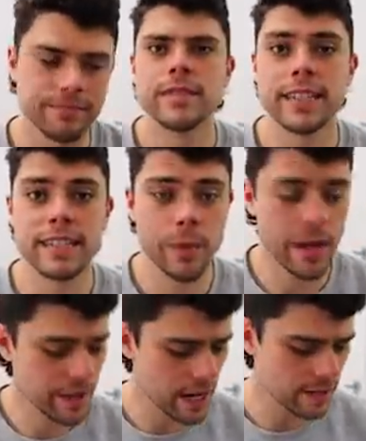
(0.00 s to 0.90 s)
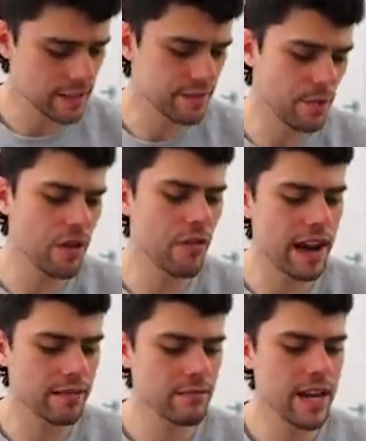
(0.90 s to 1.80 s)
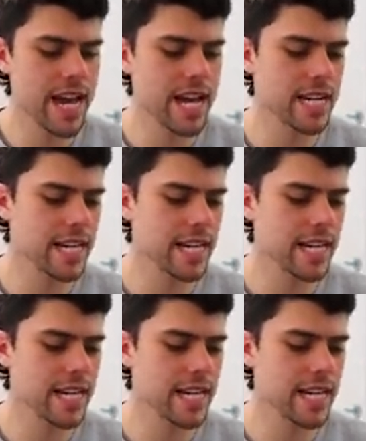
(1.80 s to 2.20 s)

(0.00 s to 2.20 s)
Next up, we have Carlton's Brett Ratten, and